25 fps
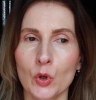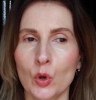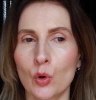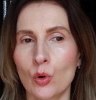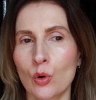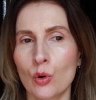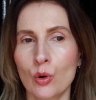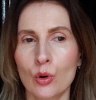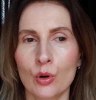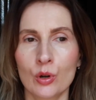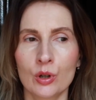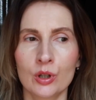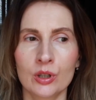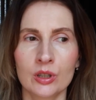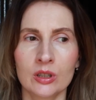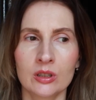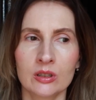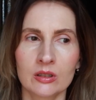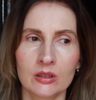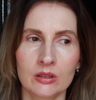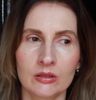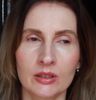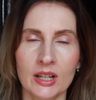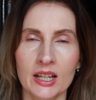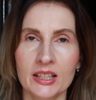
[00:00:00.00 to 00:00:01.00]
or
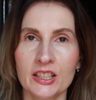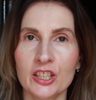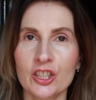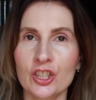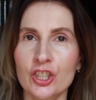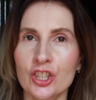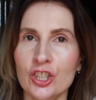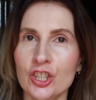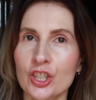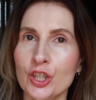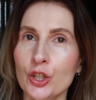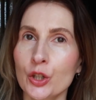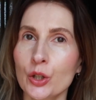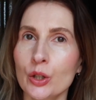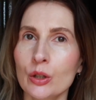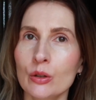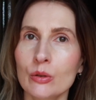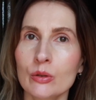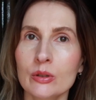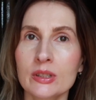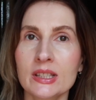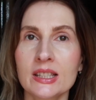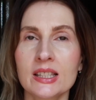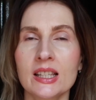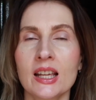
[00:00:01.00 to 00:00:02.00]
reddish
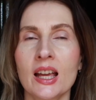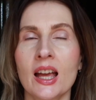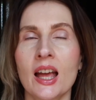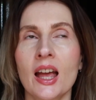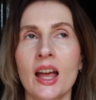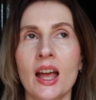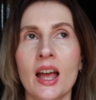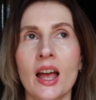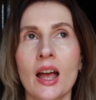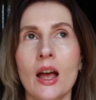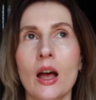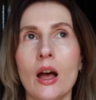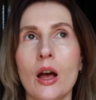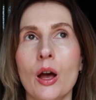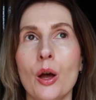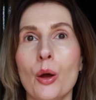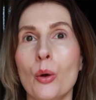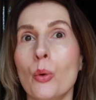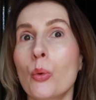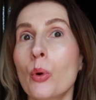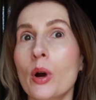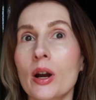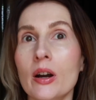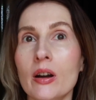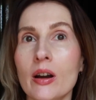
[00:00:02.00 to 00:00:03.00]
hues,
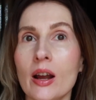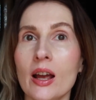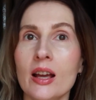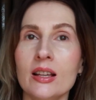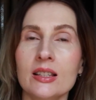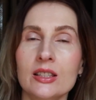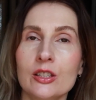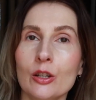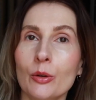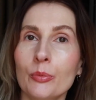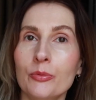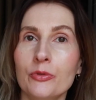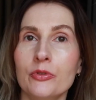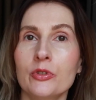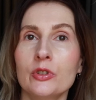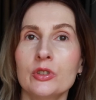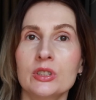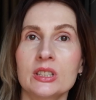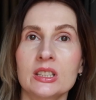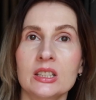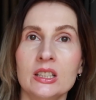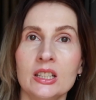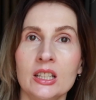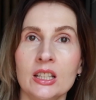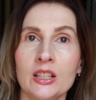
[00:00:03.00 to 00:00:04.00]
whereas
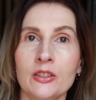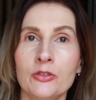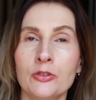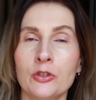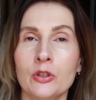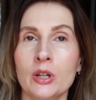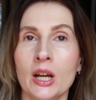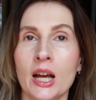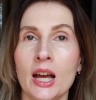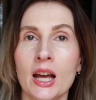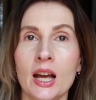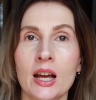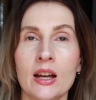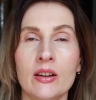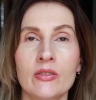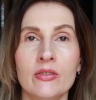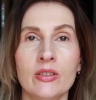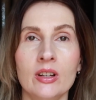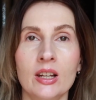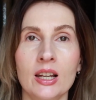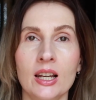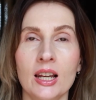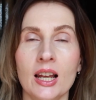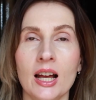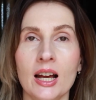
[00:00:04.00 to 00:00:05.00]
obviously if you have
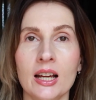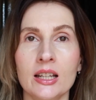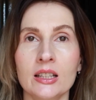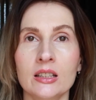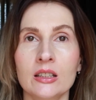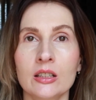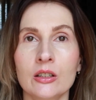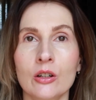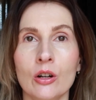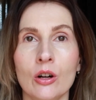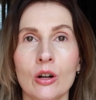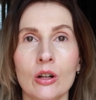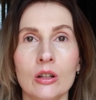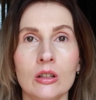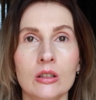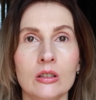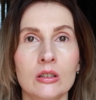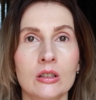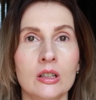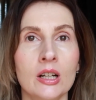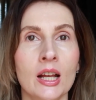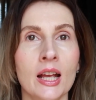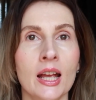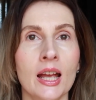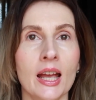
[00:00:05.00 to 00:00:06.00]
light
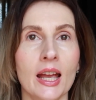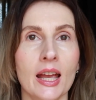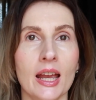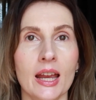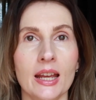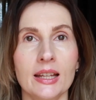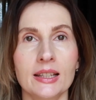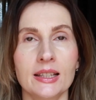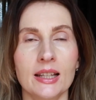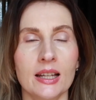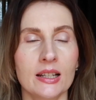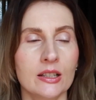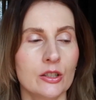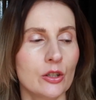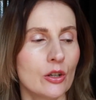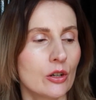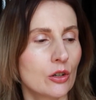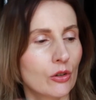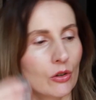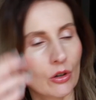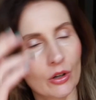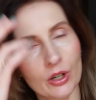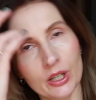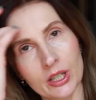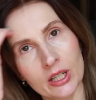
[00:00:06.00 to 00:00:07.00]
color and then
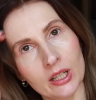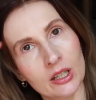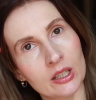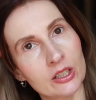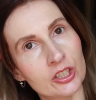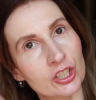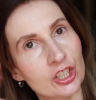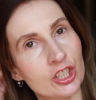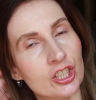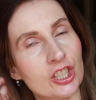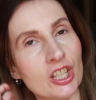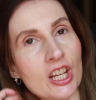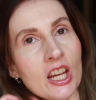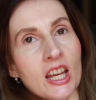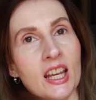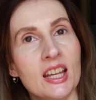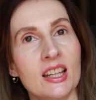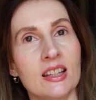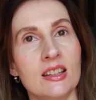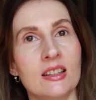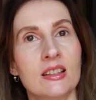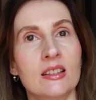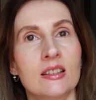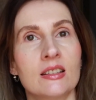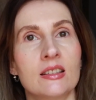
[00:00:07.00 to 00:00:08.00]
you're going a
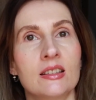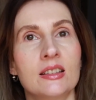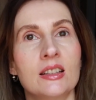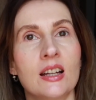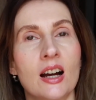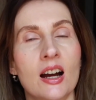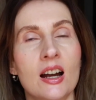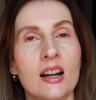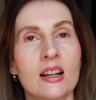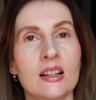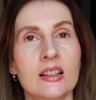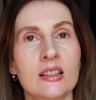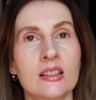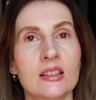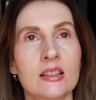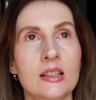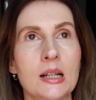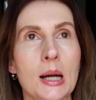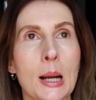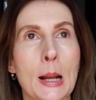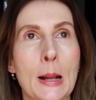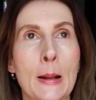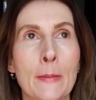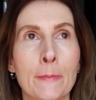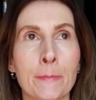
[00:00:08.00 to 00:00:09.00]
shade
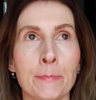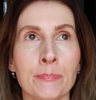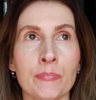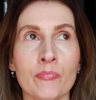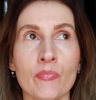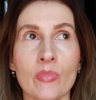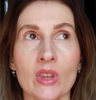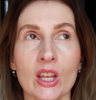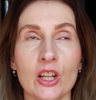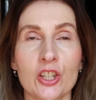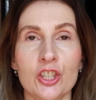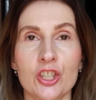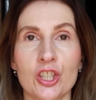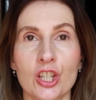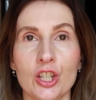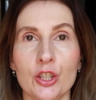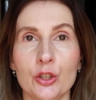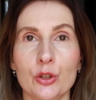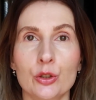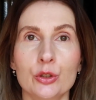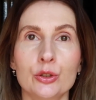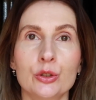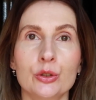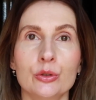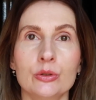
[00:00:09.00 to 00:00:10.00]
darker, a
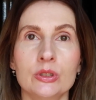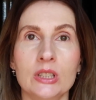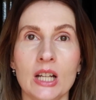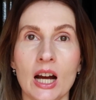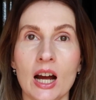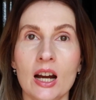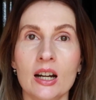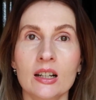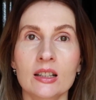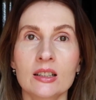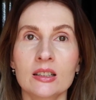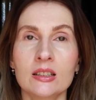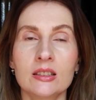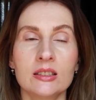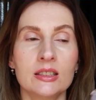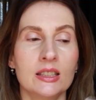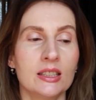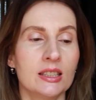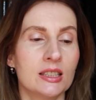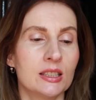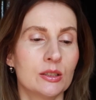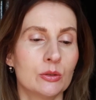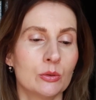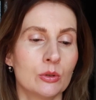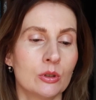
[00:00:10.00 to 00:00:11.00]
shade or 2 darker,
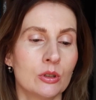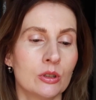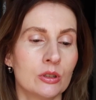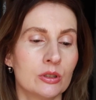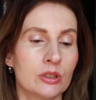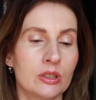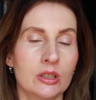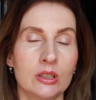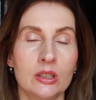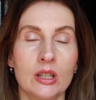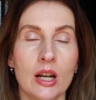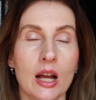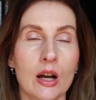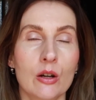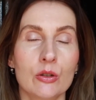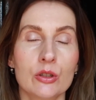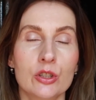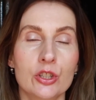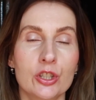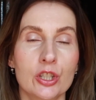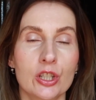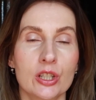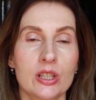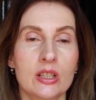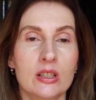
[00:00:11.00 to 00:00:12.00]
this will turn
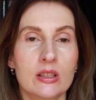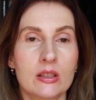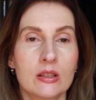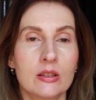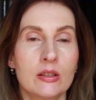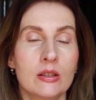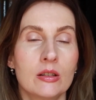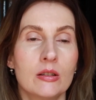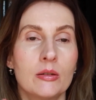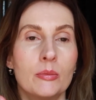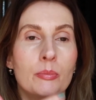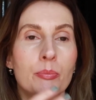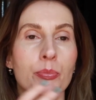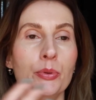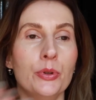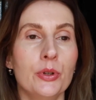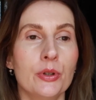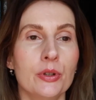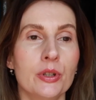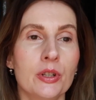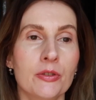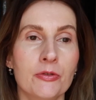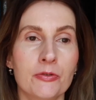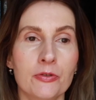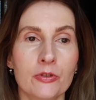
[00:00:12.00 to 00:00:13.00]
out just
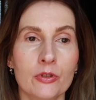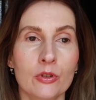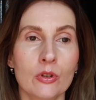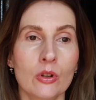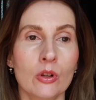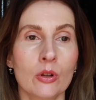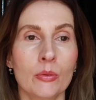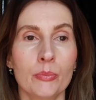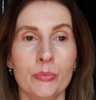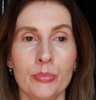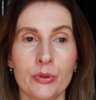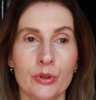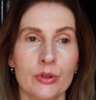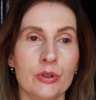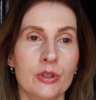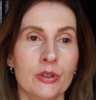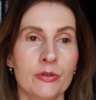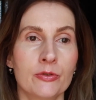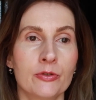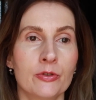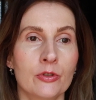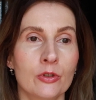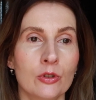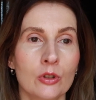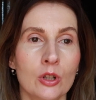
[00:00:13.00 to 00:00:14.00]

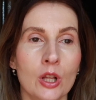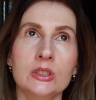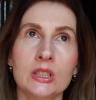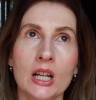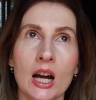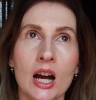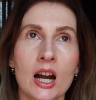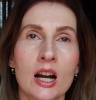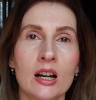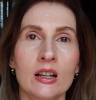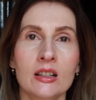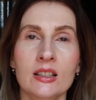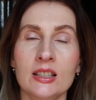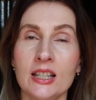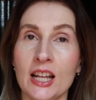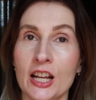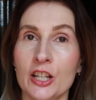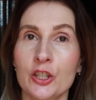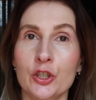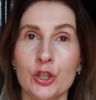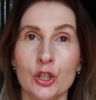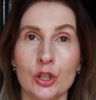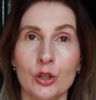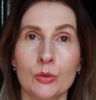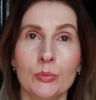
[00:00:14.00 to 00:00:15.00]
beautiful dark
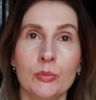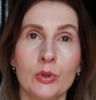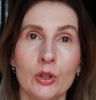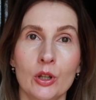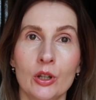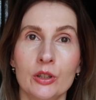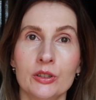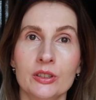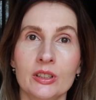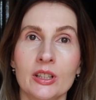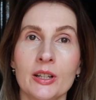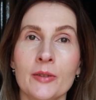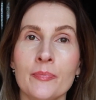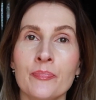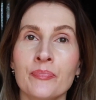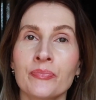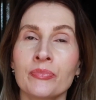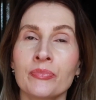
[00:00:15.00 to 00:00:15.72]
natural blonde.